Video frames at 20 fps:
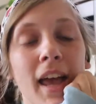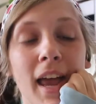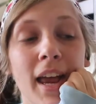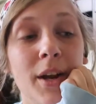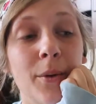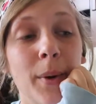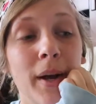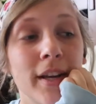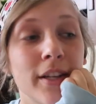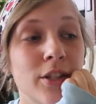
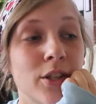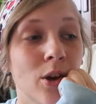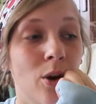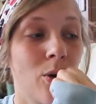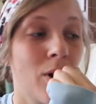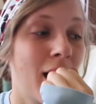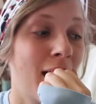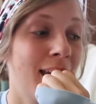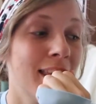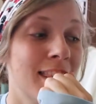anyway
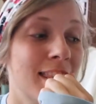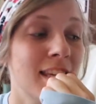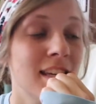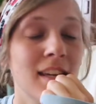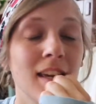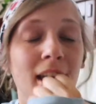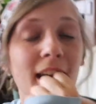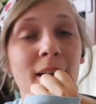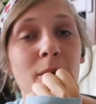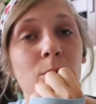so I
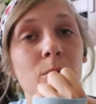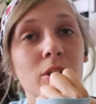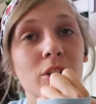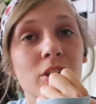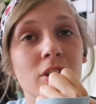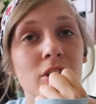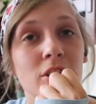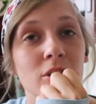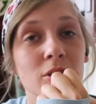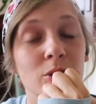think I will
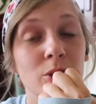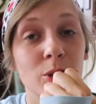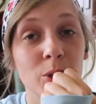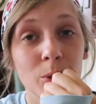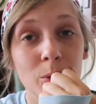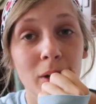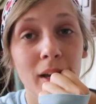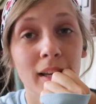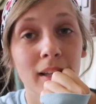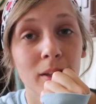just
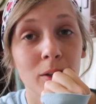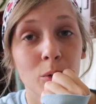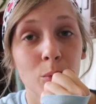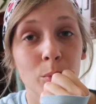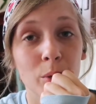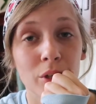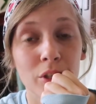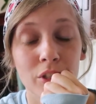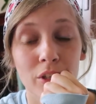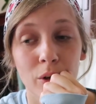do a little
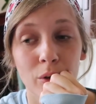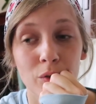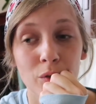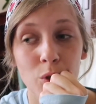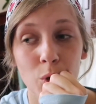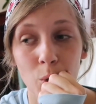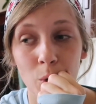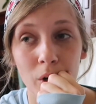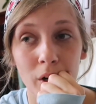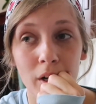bookshelf
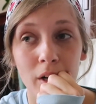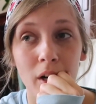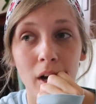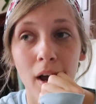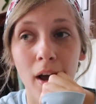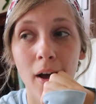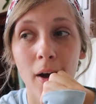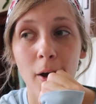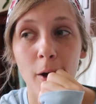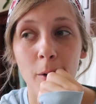tour
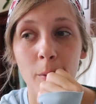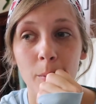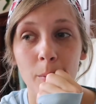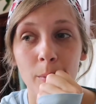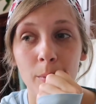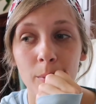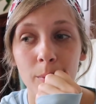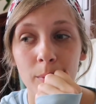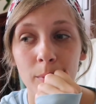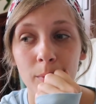
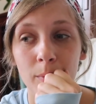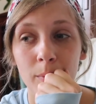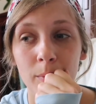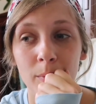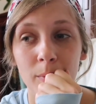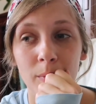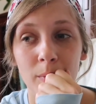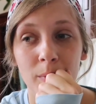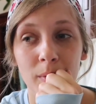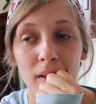um,
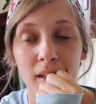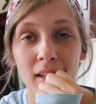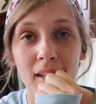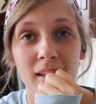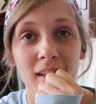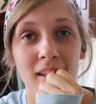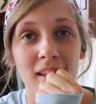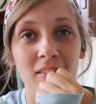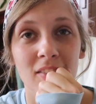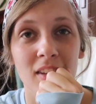
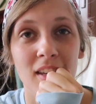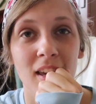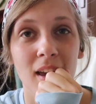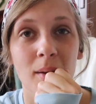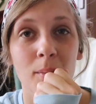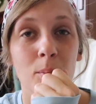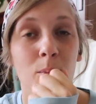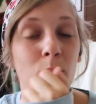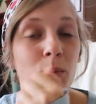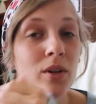giving
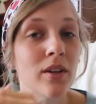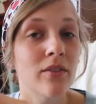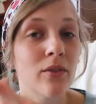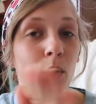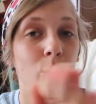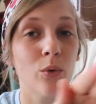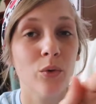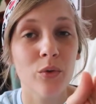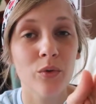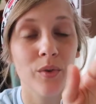a brief
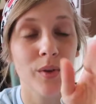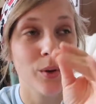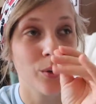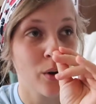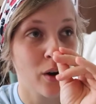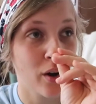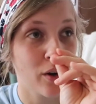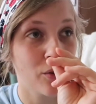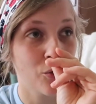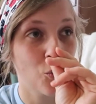overview
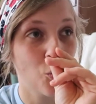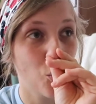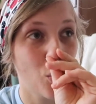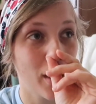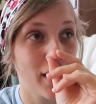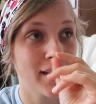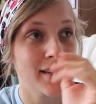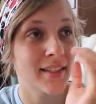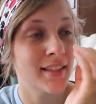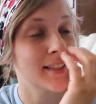of
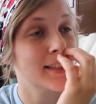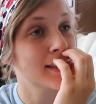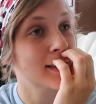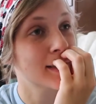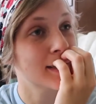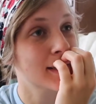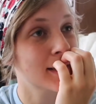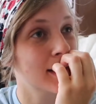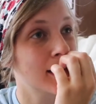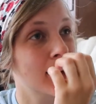what
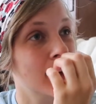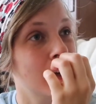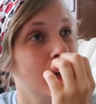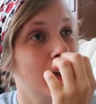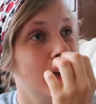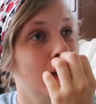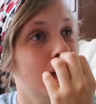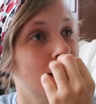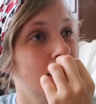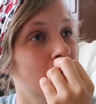
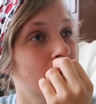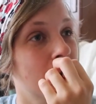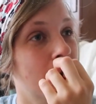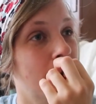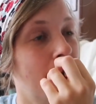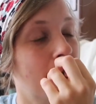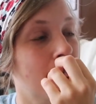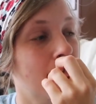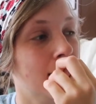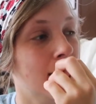
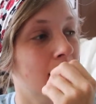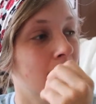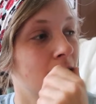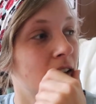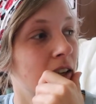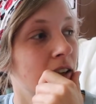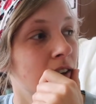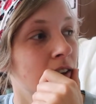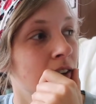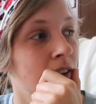
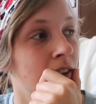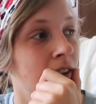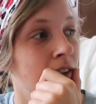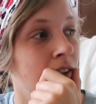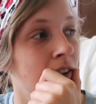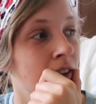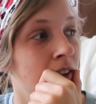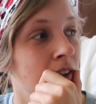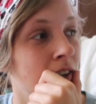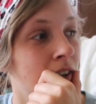I
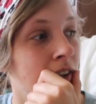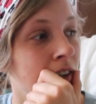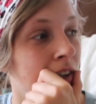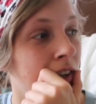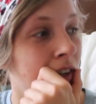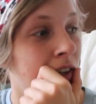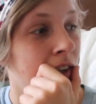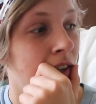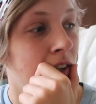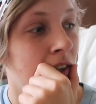
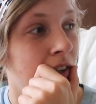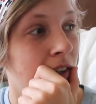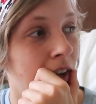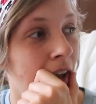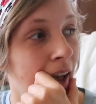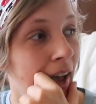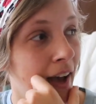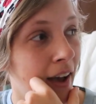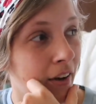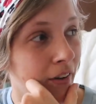
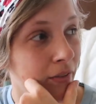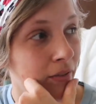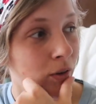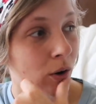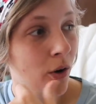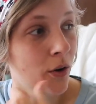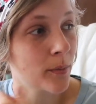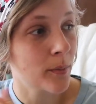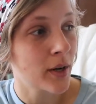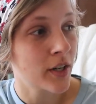have
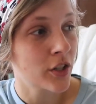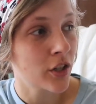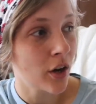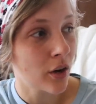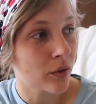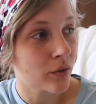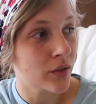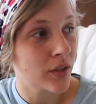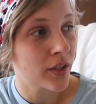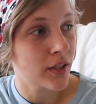on my
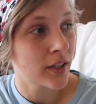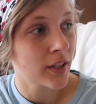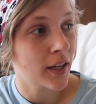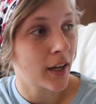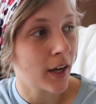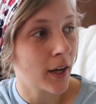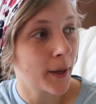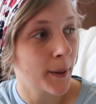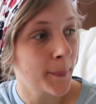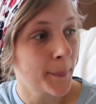shelves
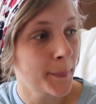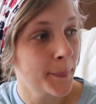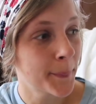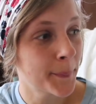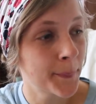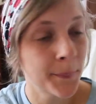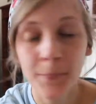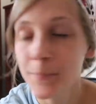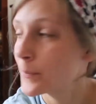um,